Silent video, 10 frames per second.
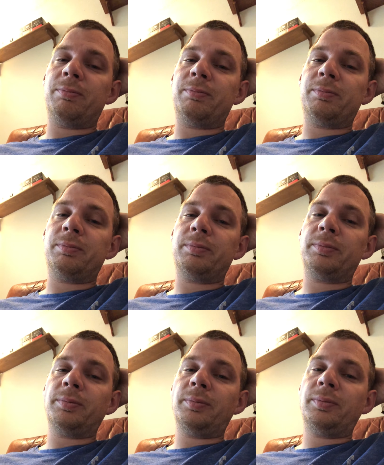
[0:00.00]

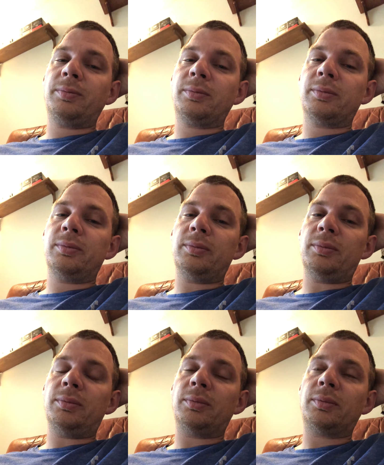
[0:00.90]

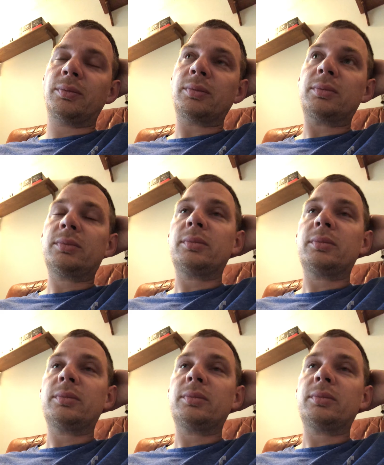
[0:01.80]
Nobody speaks.